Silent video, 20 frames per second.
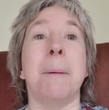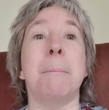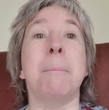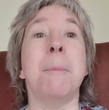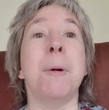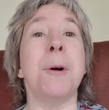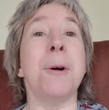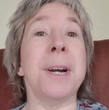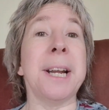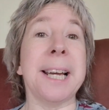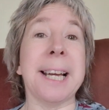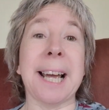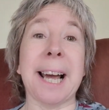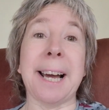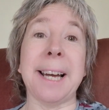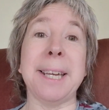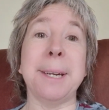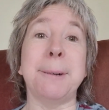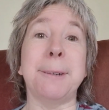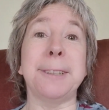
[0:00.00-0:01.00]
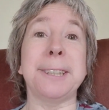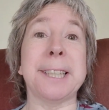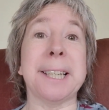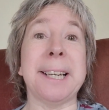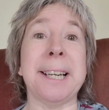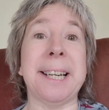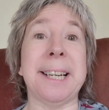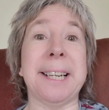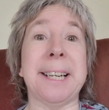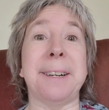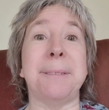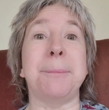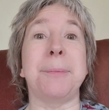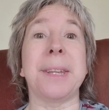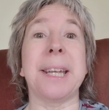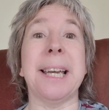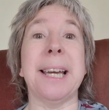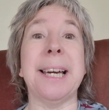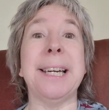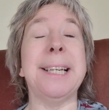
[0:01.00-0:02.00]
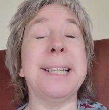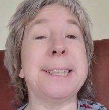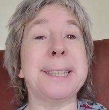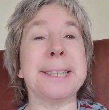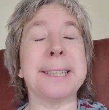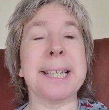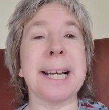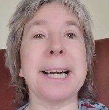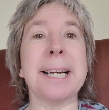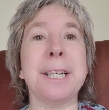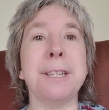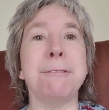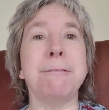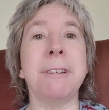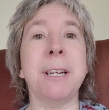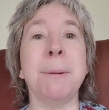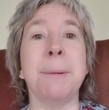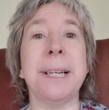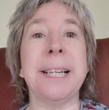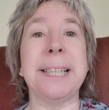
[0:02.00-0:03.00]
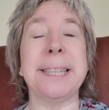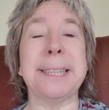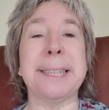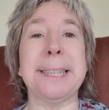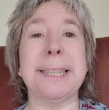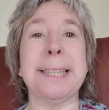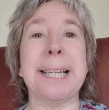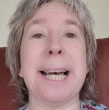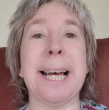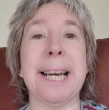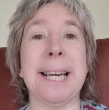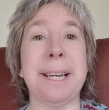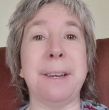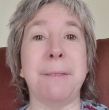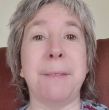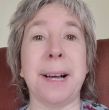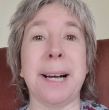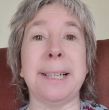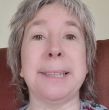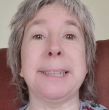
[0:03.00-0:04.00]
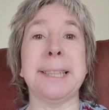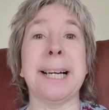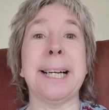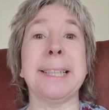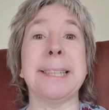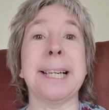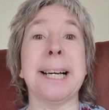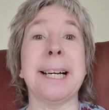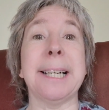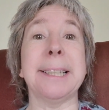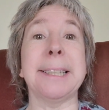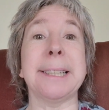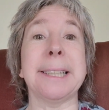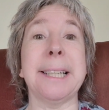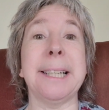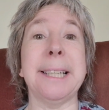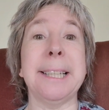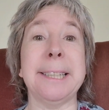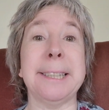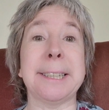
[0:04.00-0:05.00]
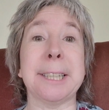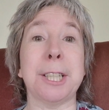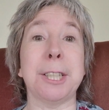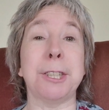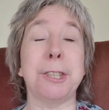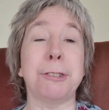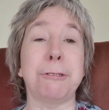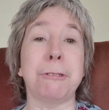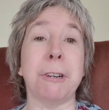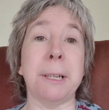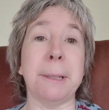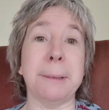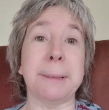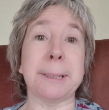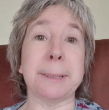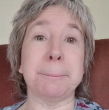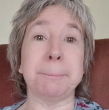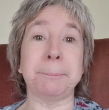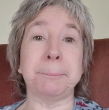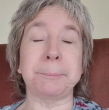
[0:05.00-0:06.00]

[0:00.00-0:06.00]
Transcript: Morning, how are you all doing? It is exactly 3 weeks today that Dad had his stroke.